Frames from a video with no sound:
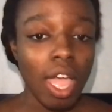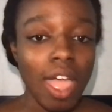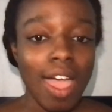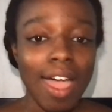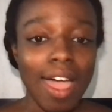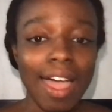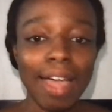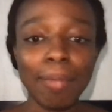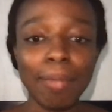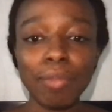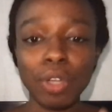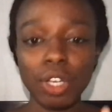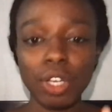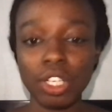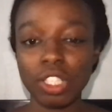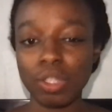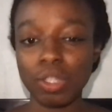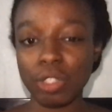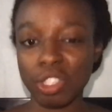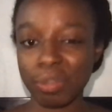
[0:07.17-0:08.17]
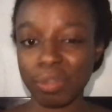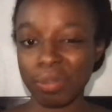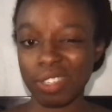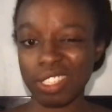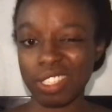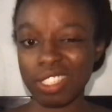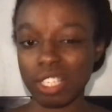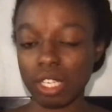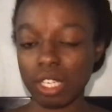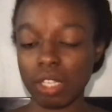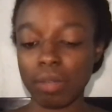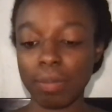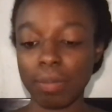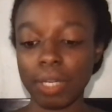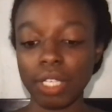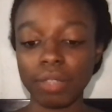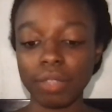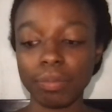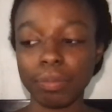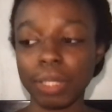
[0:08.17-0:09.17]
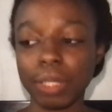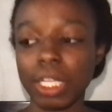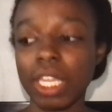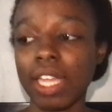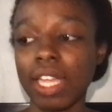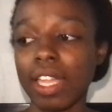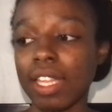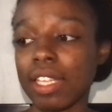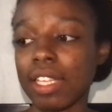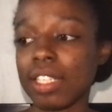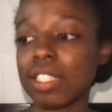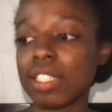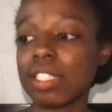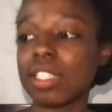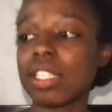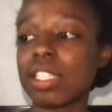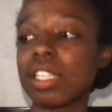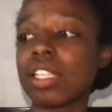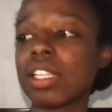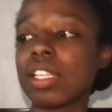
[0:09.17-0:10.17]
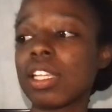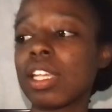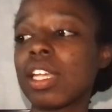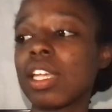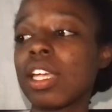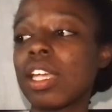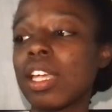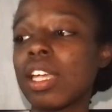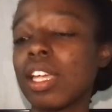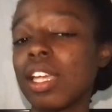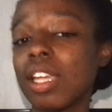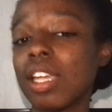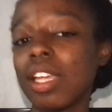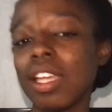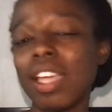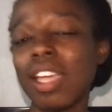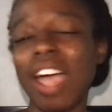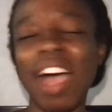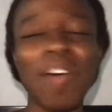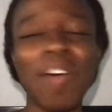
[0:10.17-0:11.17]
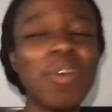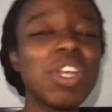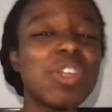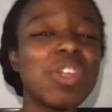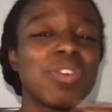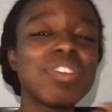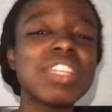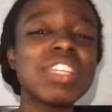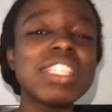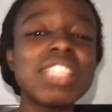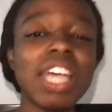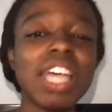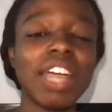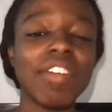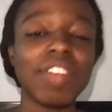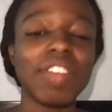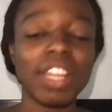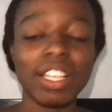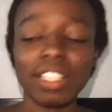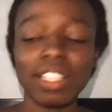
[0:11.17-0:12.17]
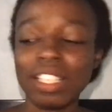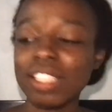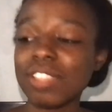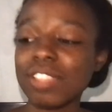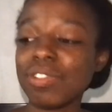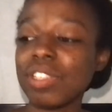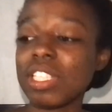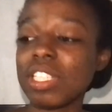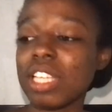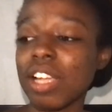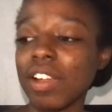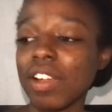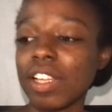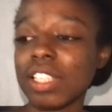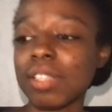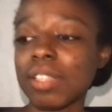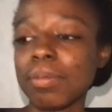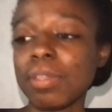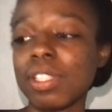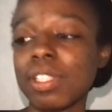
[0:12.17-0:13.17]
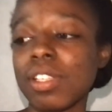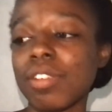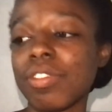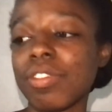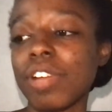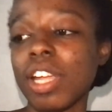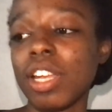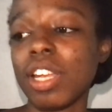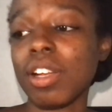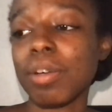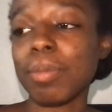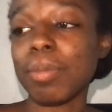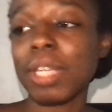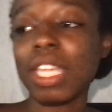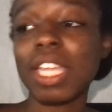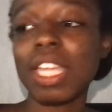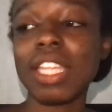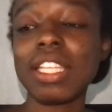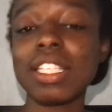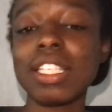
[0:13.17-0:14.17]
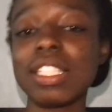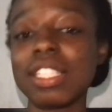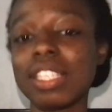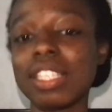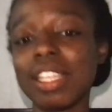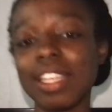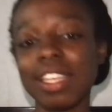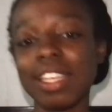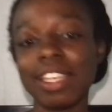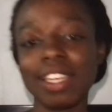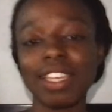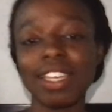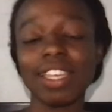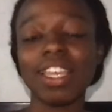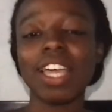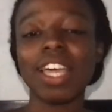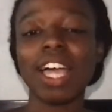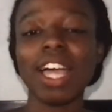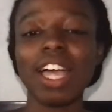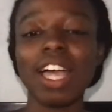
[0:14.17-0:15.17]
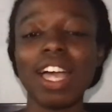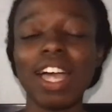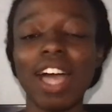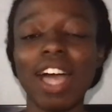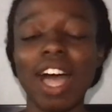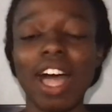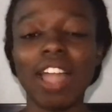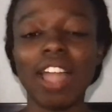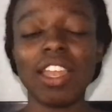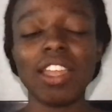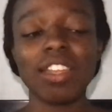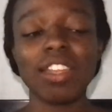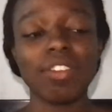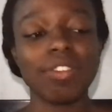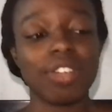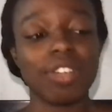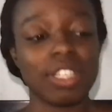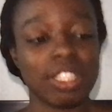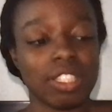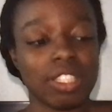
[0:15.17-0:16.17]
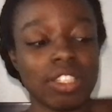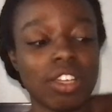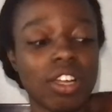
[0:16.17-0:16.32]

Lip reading: I'm gonna switch up things a little bit because I want to redirect. Let's redirect some stuff right now because a lot of us